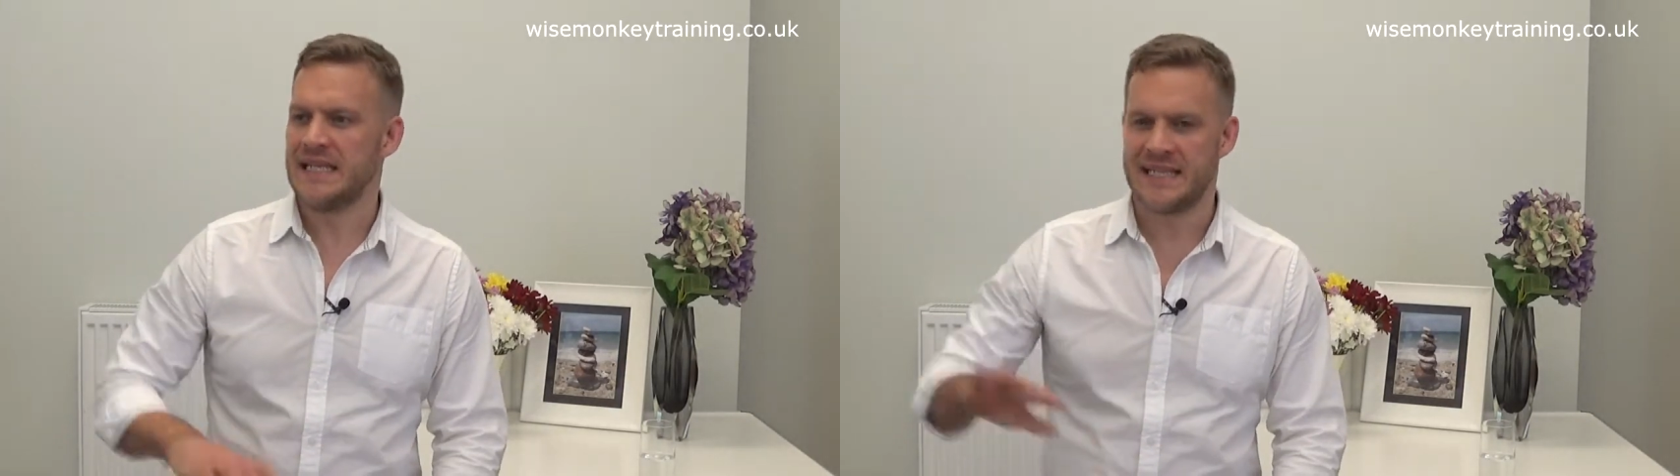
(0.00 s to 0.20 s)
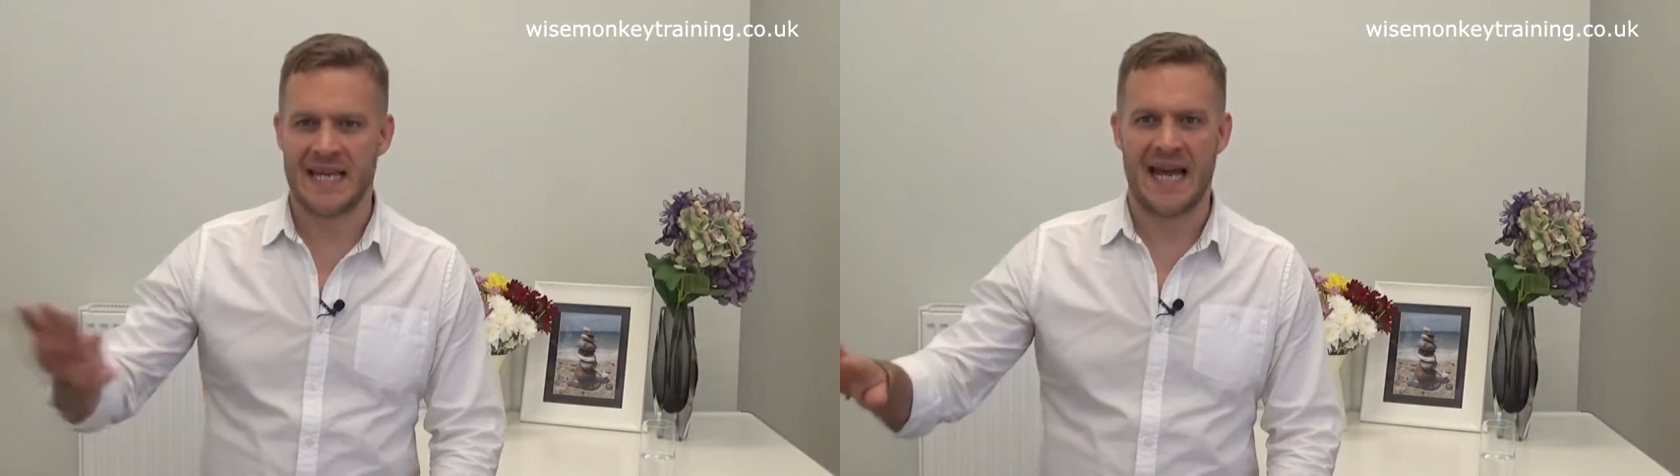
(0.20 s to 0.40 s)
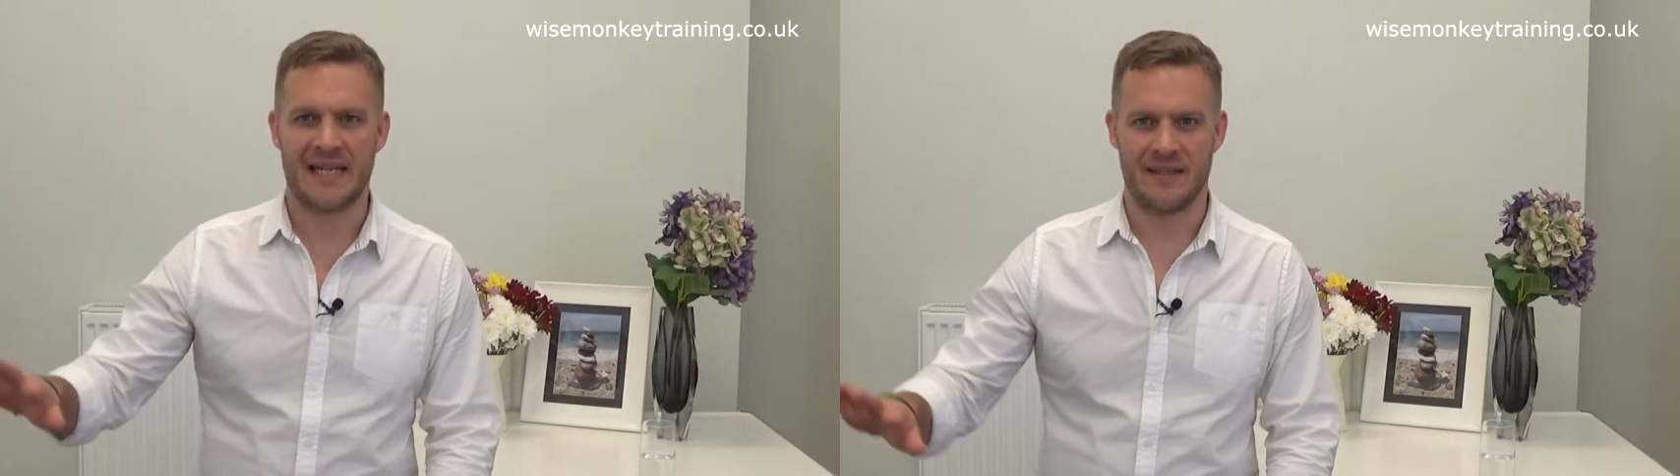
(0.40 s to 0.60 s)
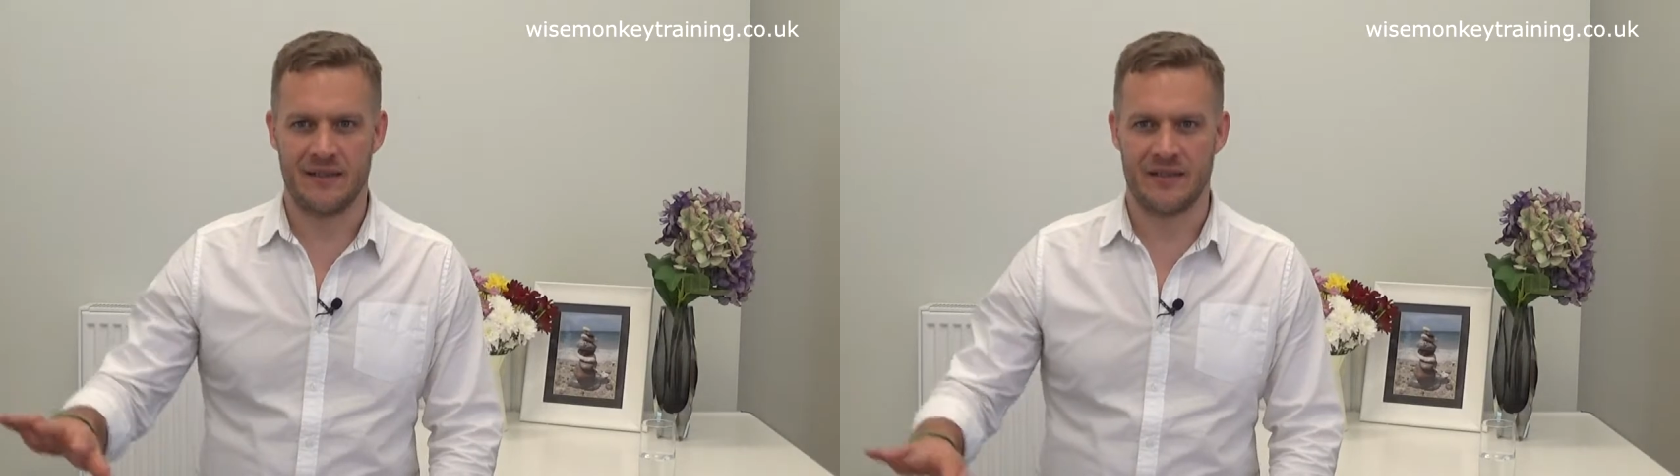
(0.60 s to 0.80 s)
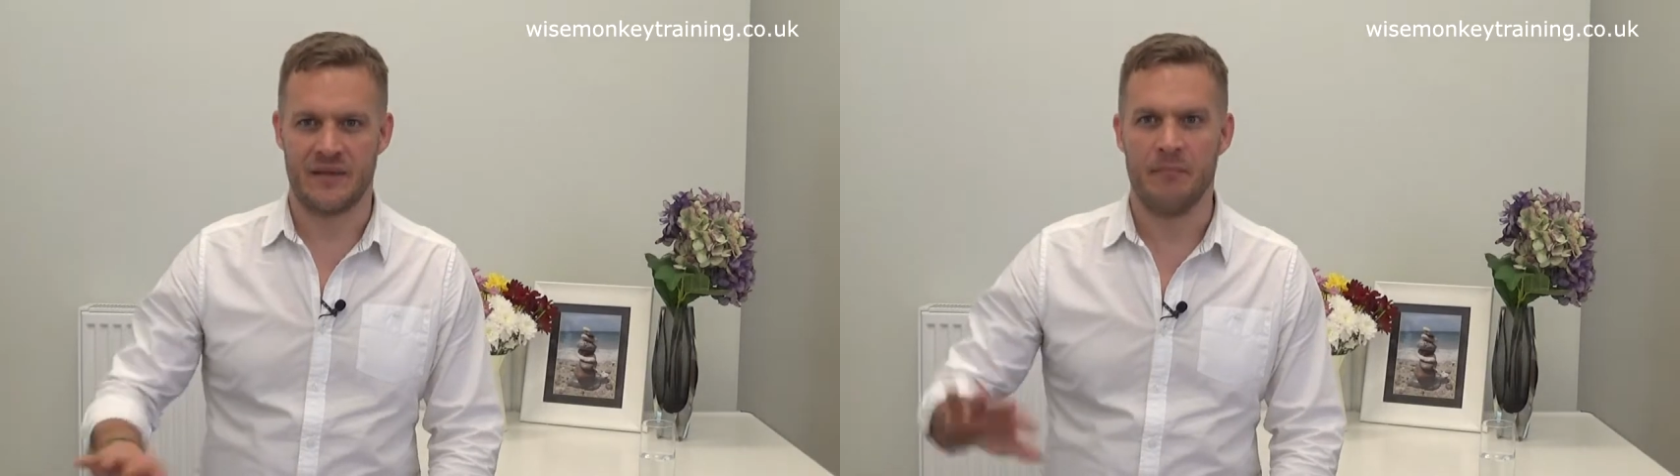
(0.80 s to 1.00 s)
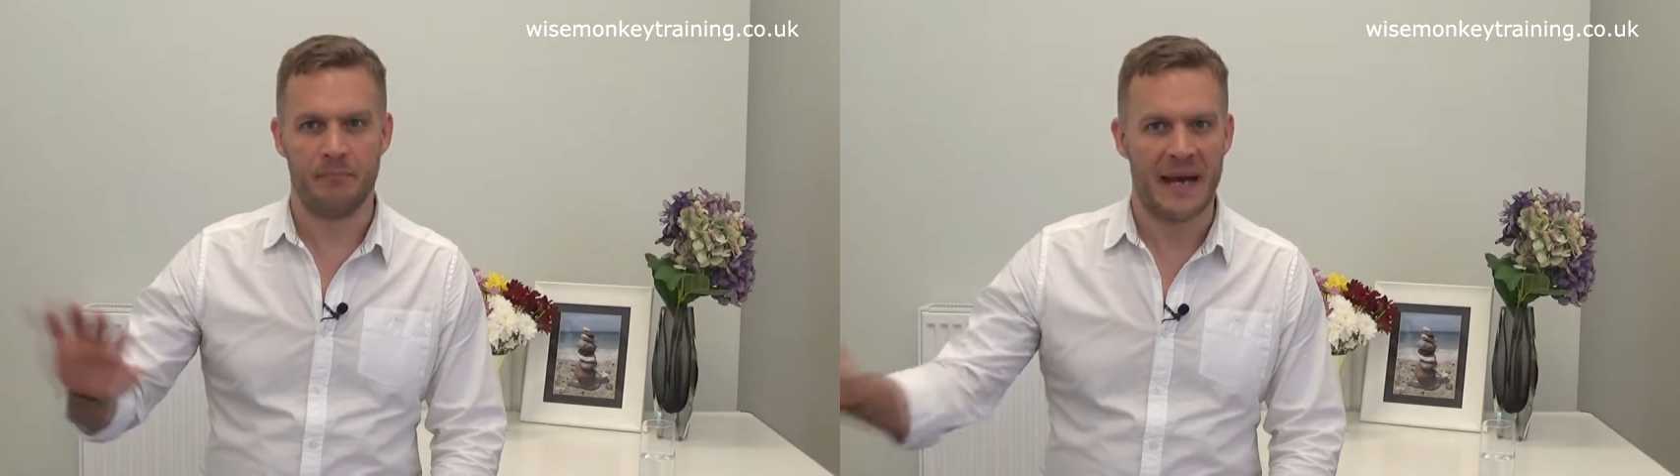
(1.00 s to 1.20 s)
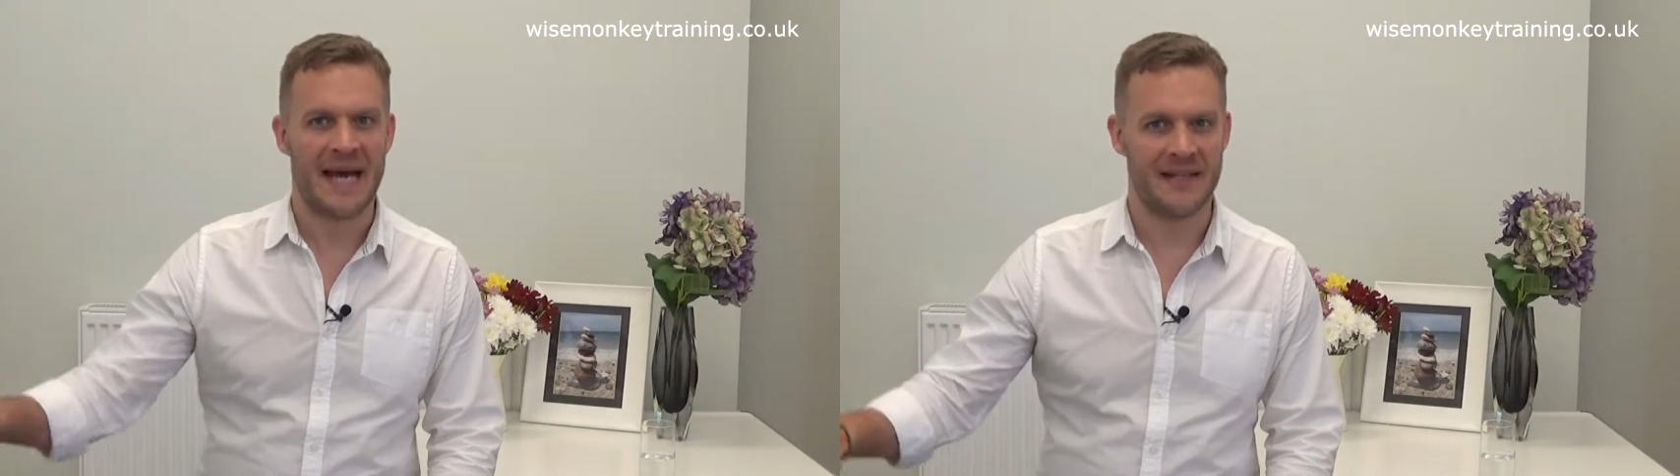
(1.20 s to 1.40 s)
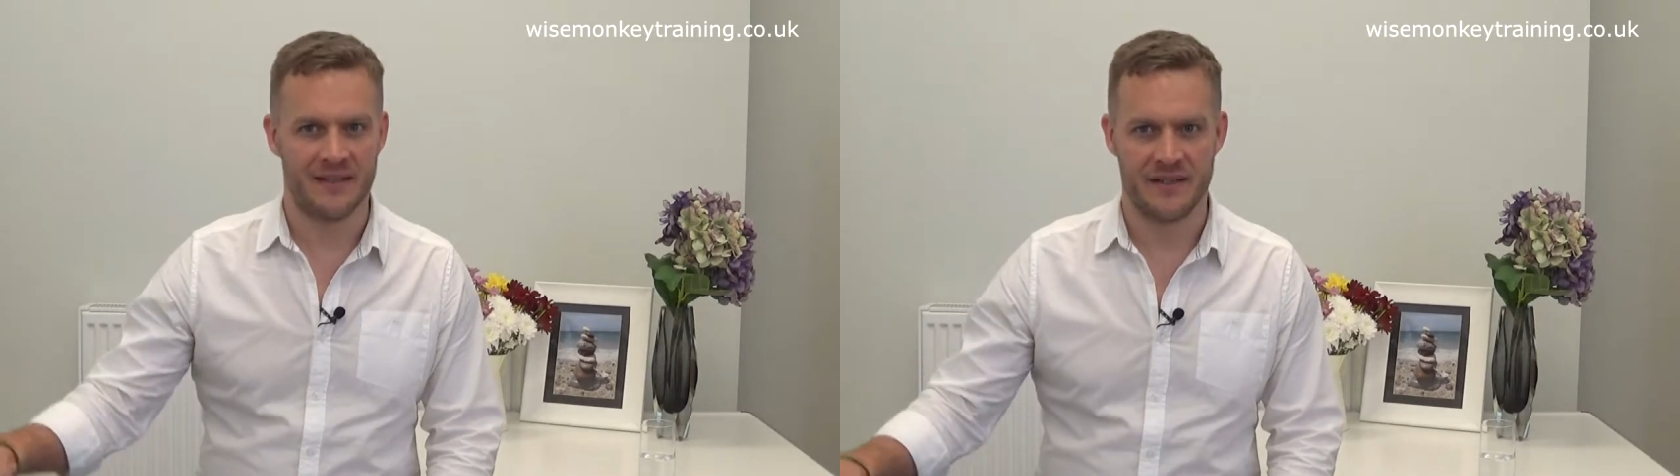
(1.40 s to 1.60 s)
sadness and
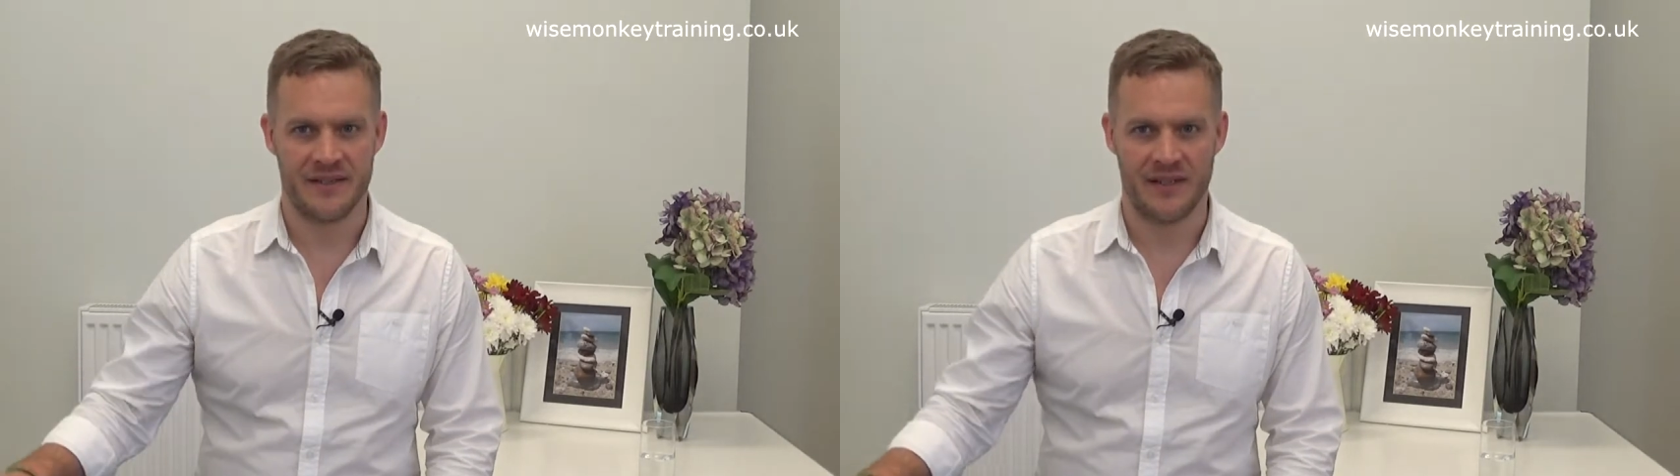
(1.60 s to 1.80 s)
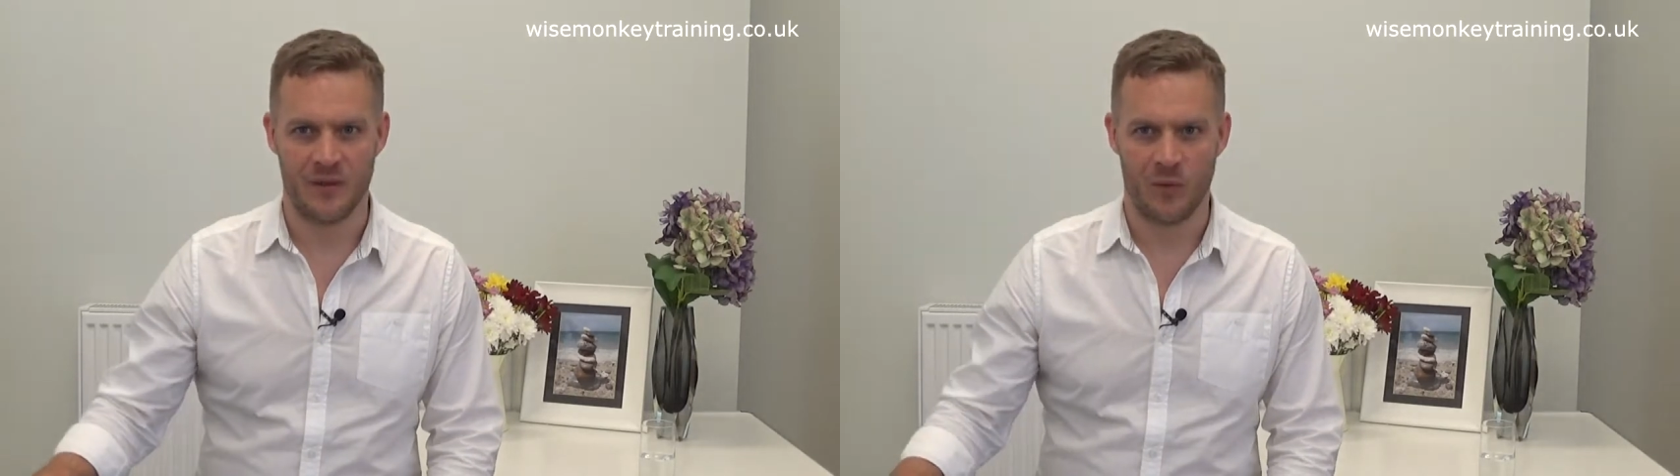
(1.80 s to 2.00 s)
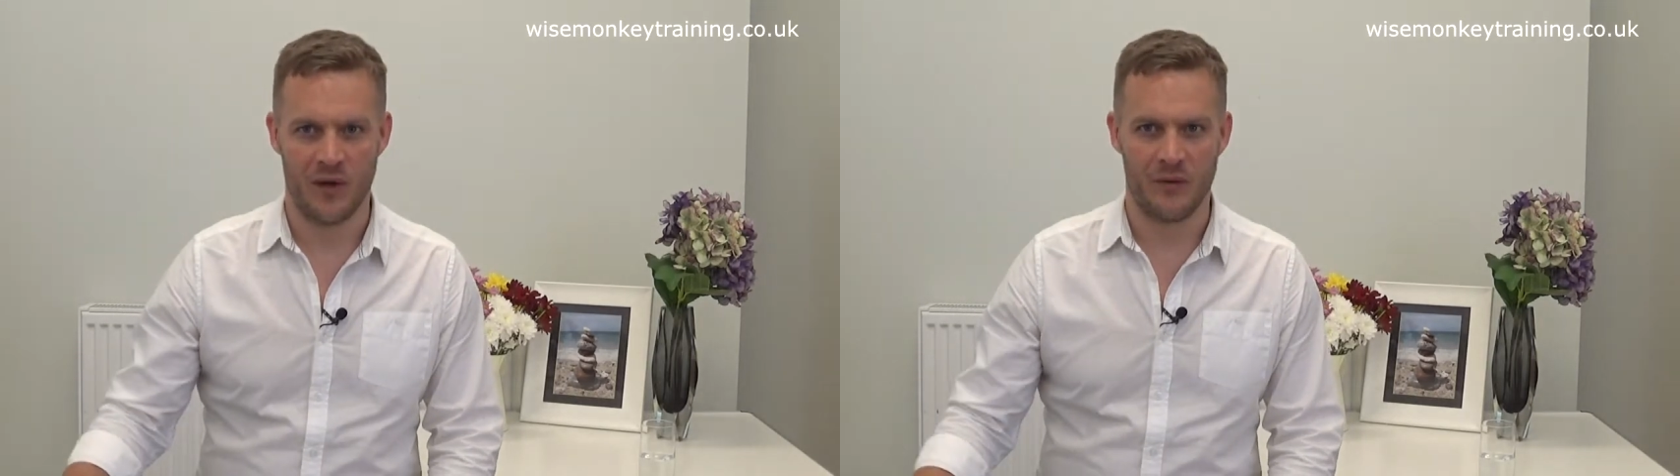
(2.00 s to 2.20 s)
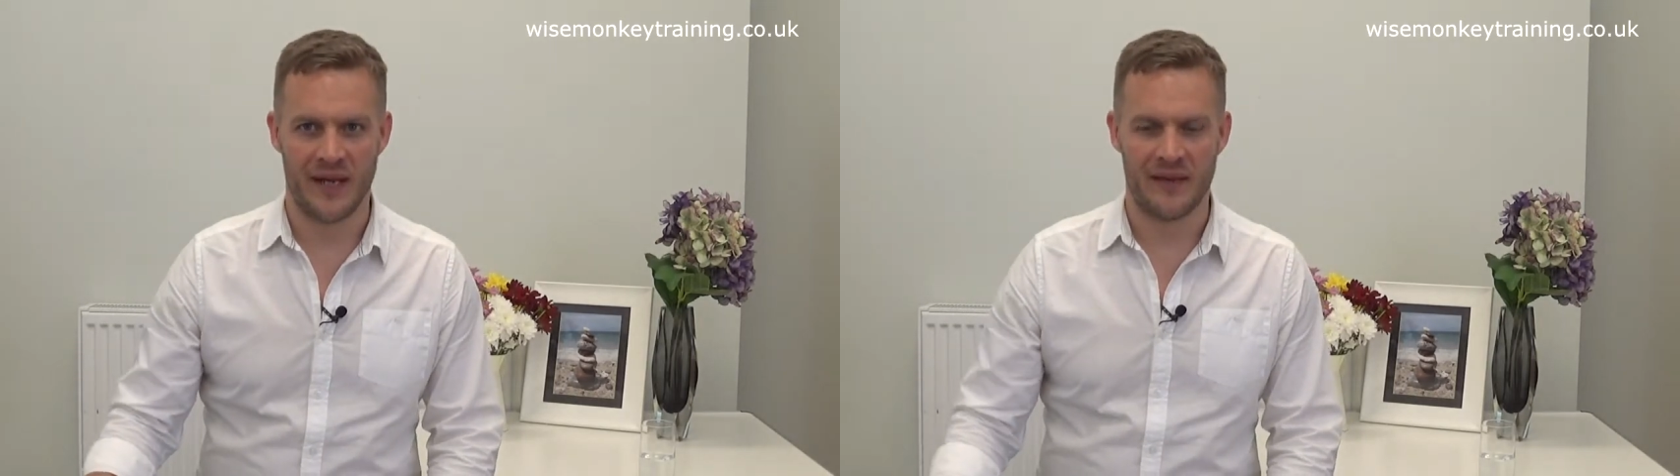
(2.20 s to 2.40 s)
badness in the world